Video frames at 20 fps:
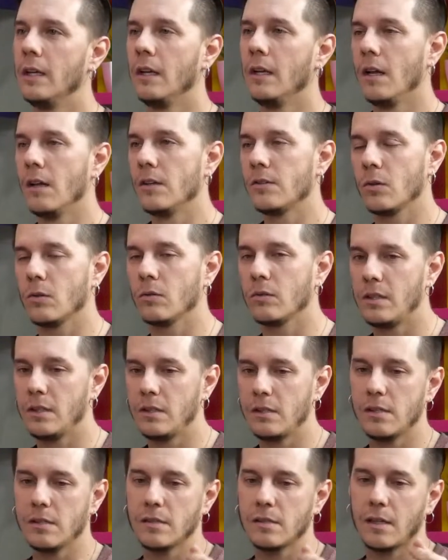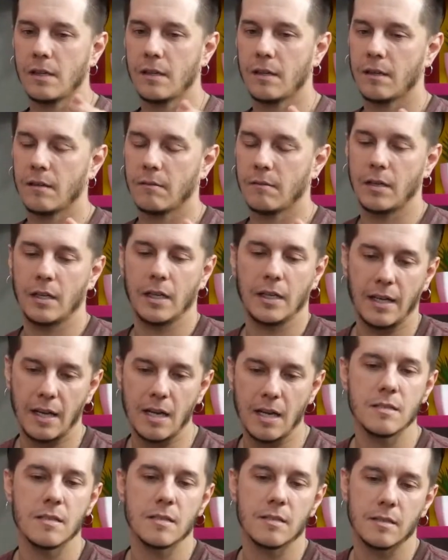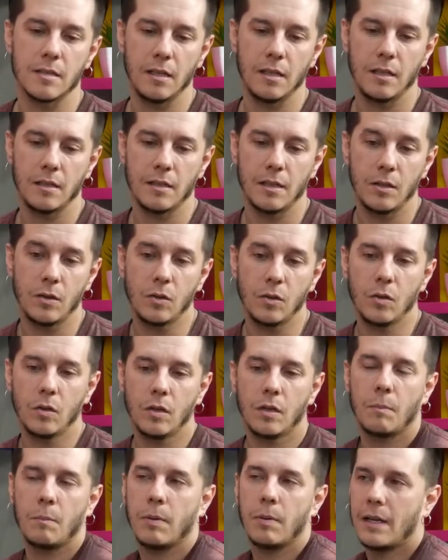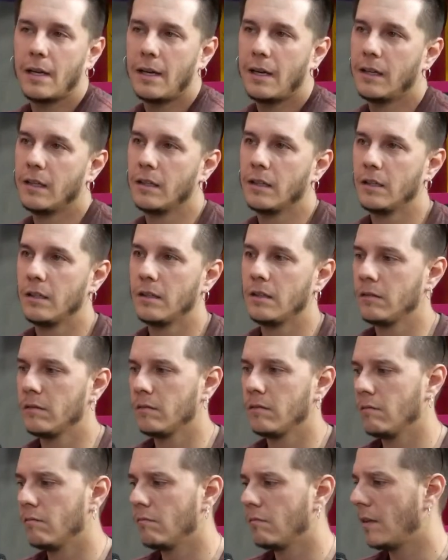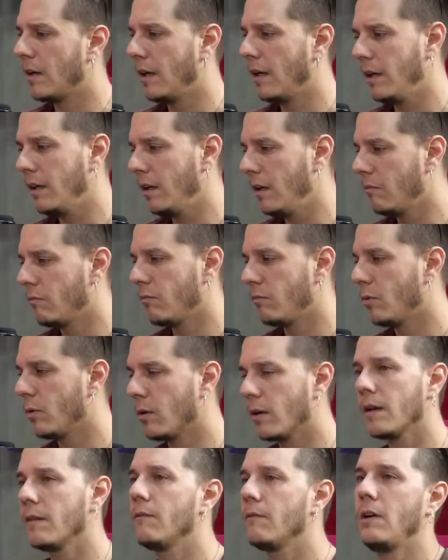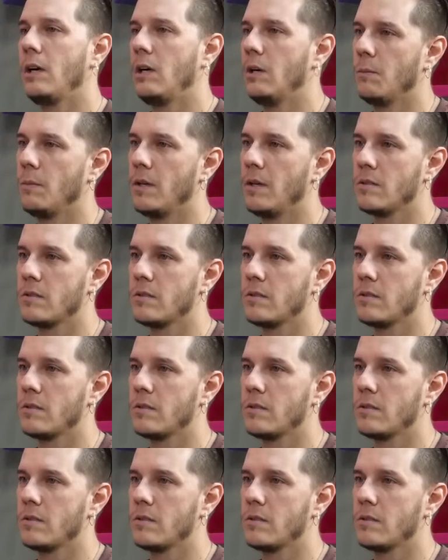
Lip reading: So this is a case study that you could apply in any work environment.